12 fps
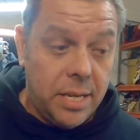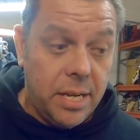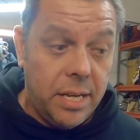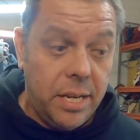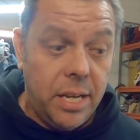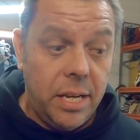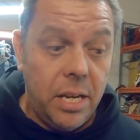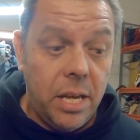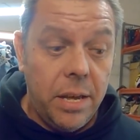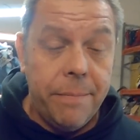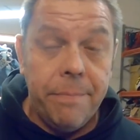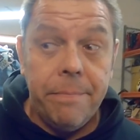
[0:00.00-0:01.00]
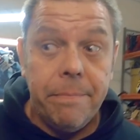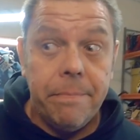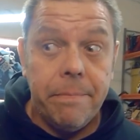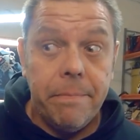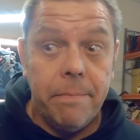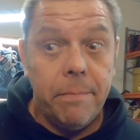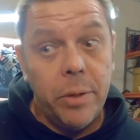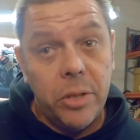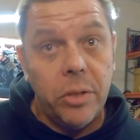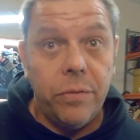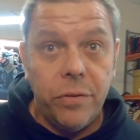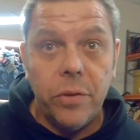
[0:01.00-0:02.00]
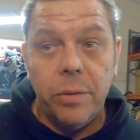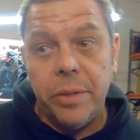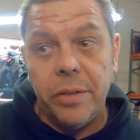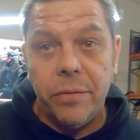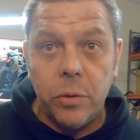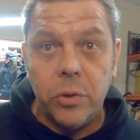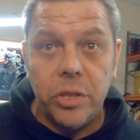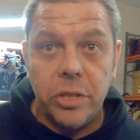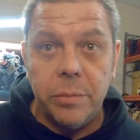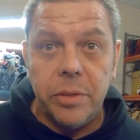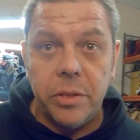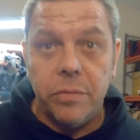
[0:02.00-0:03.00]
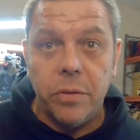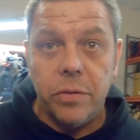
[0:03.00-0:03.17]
And then we do the fuel in with the full system and so forth.